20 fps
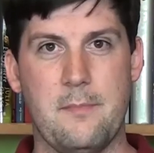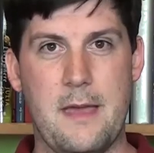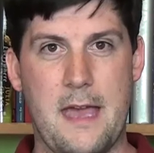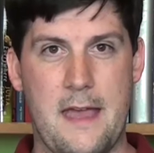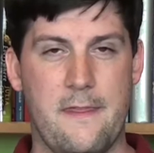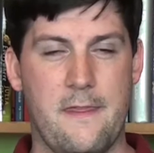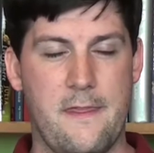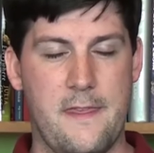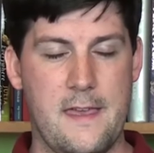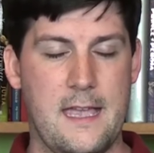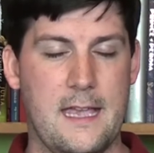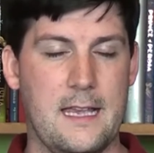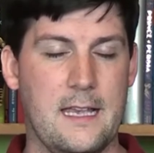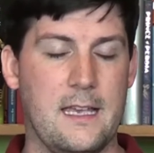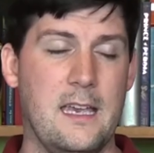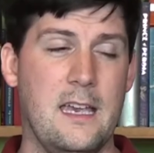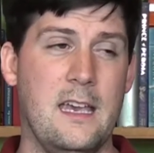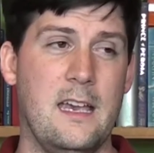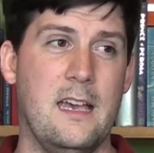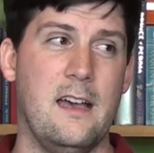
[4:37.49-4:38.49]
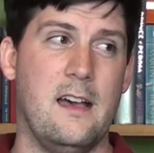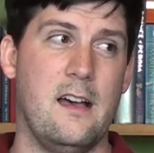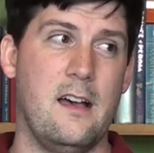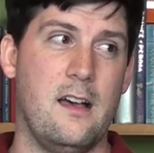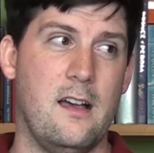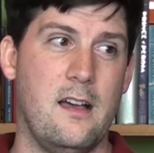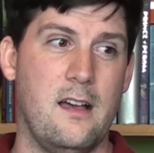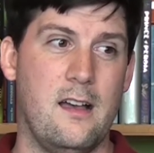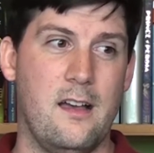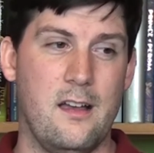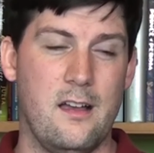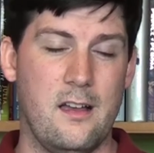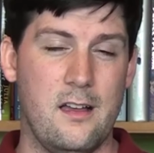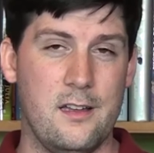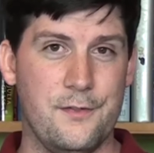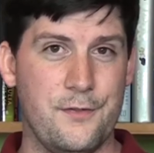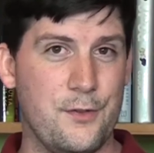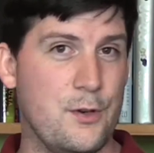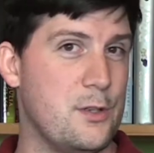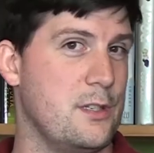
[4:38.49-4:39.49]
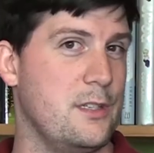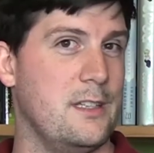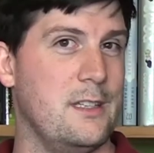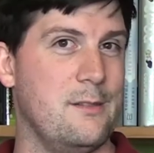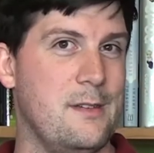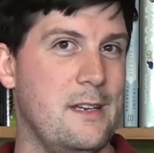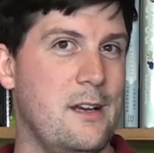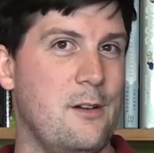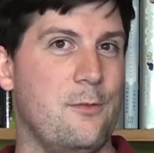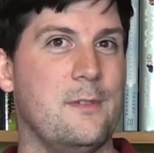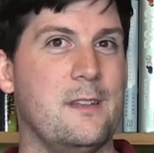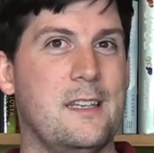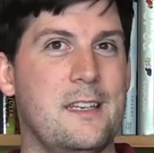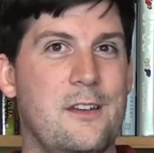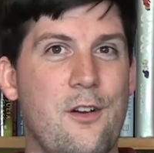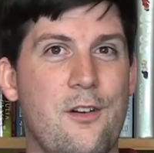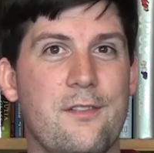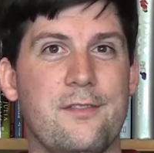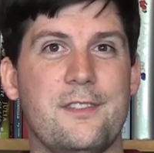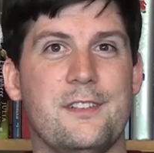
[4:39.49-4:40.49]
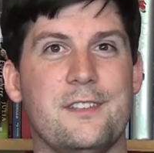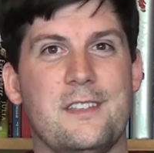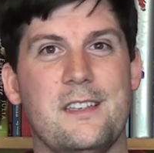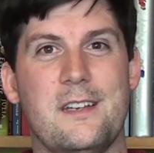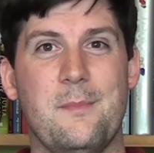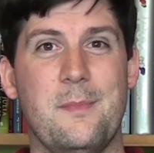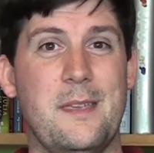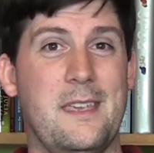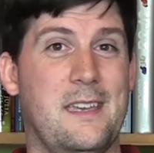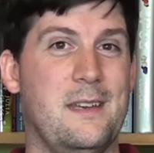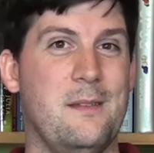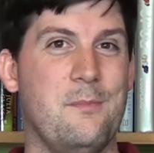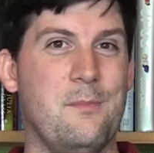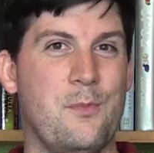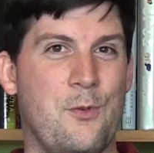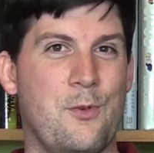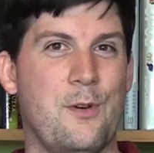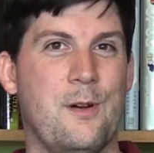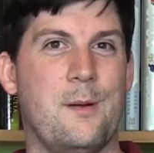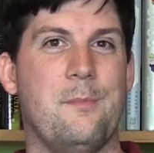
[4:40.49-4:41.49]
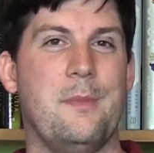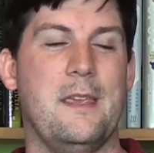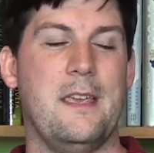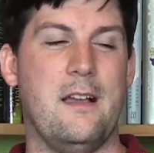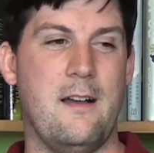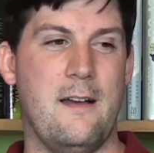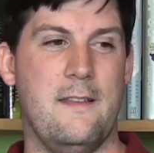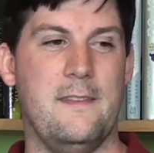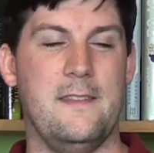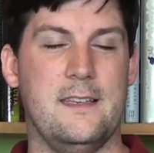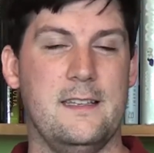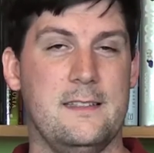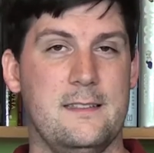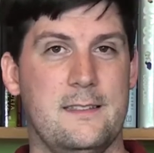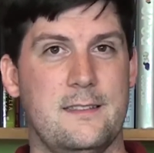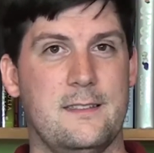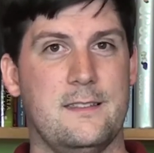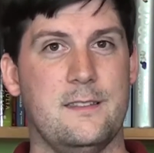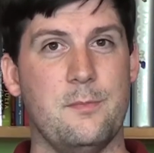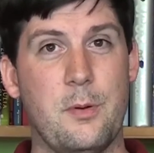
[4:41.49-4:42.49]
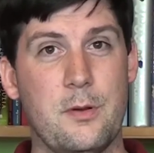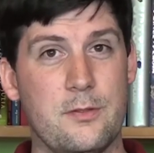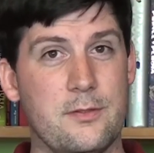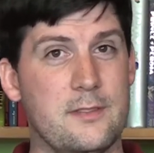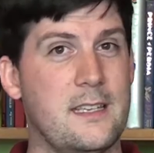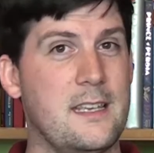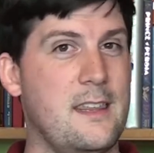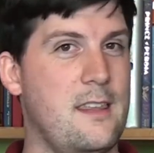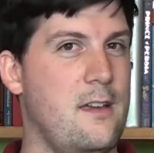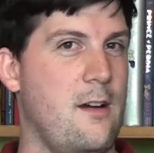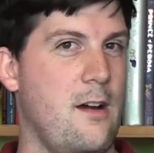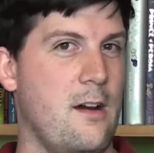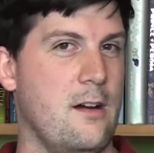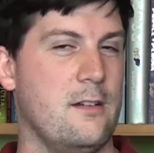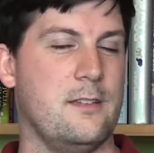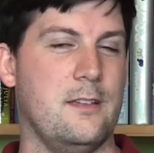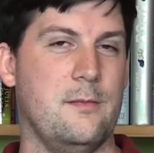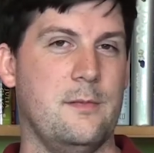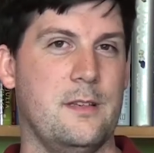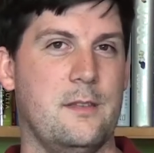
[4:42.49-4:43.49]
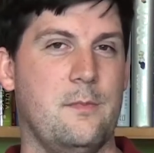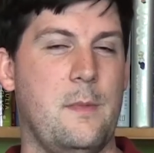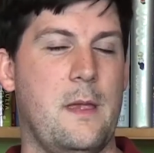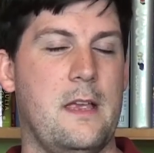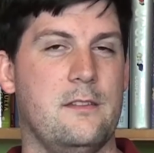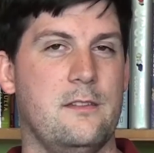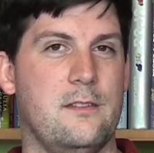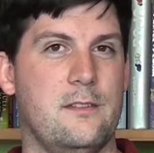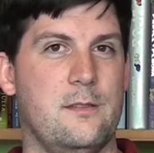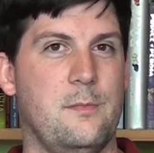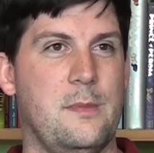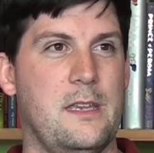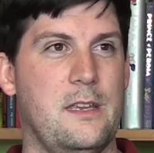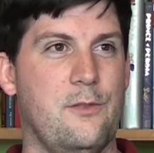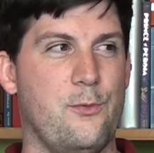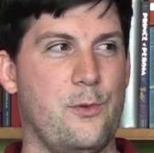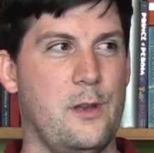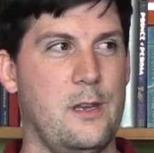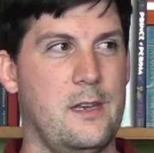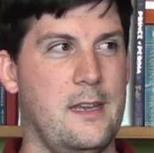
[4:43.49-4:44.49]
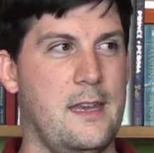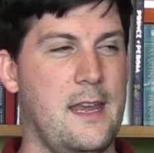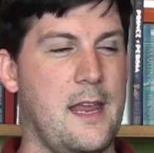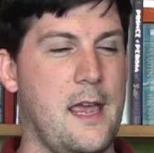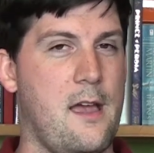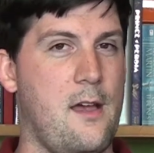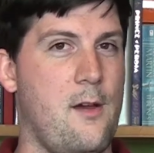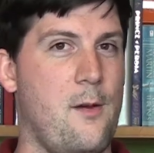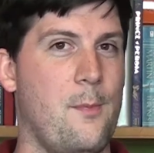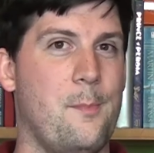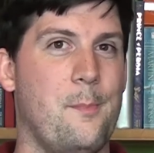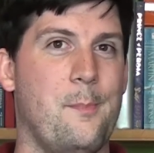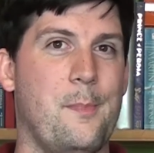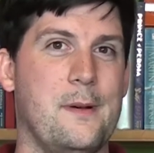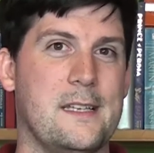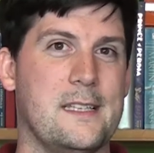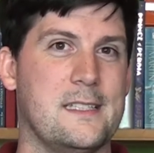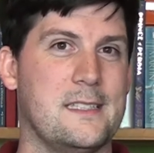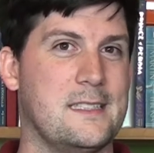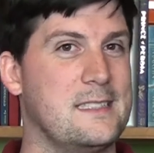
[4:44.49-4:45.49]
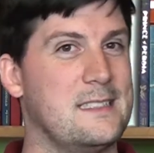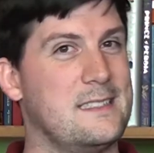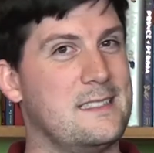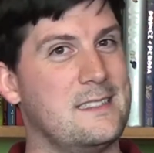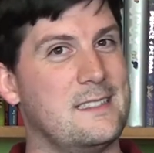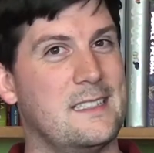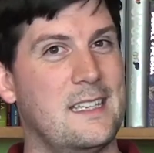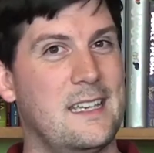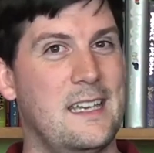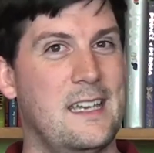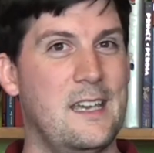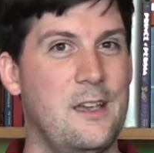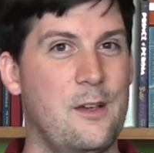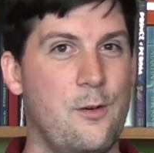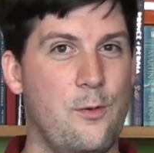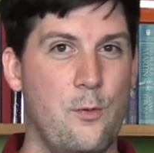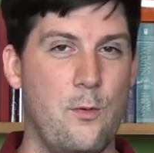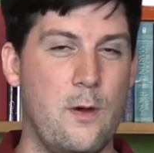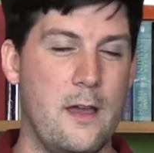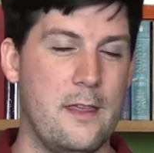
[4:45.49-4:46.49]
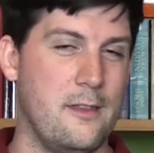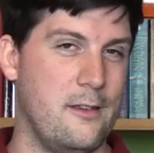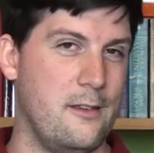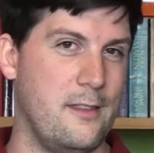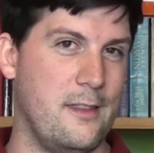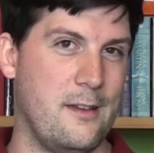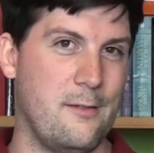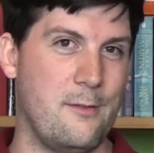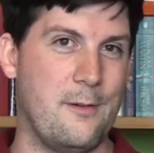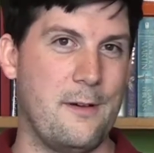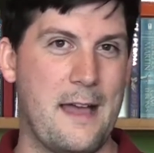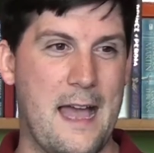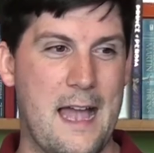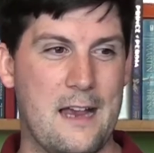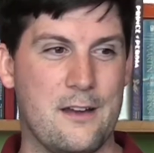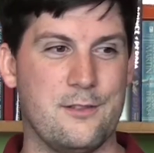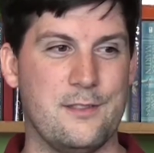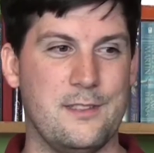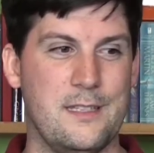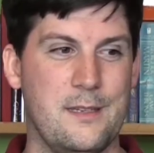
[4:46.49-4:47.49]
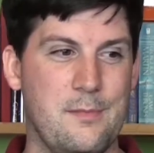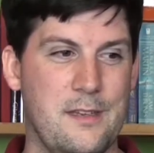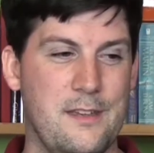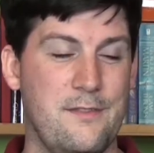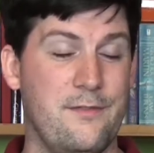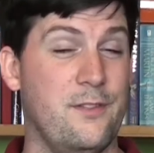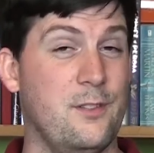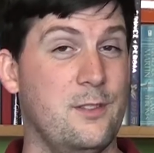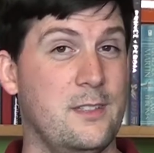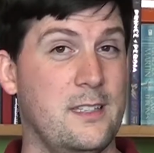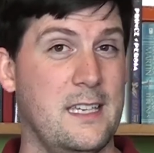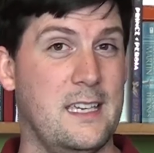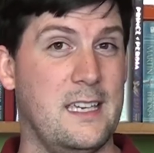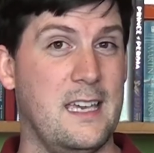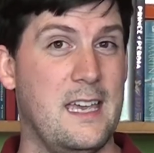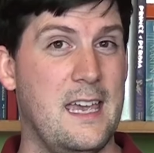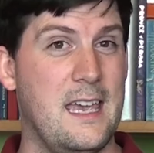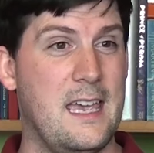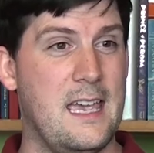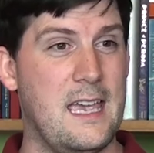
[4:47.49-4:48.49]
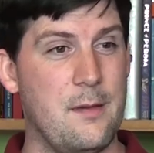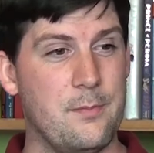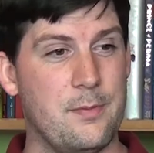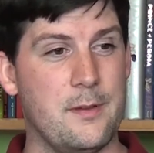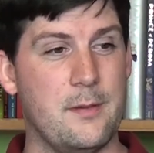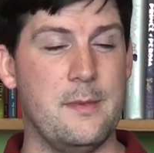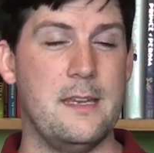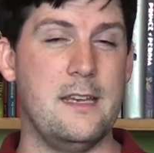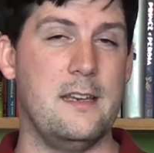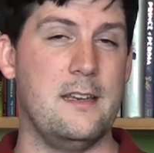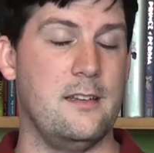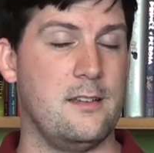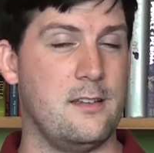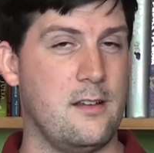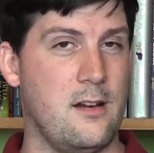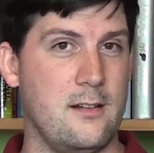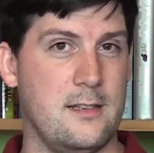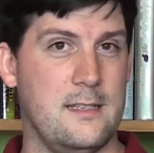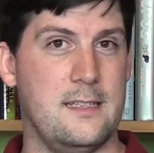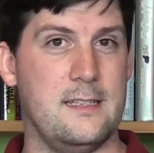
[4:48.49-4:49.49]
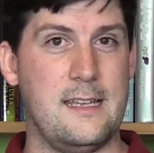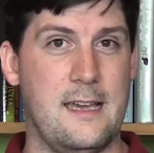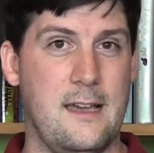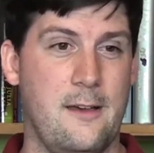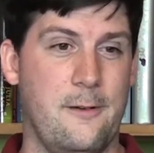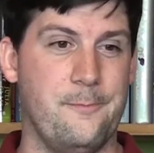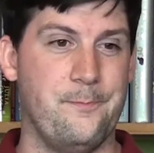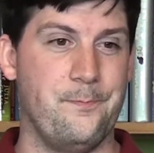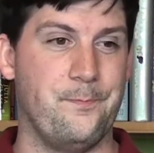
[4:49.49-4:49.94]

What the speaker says: bad thing. Unfortunately, we don't really know if there's going to be any more beyond this. Supposedly there are some expansions being written now, but whether they will actually be fully implemented is hard to tell.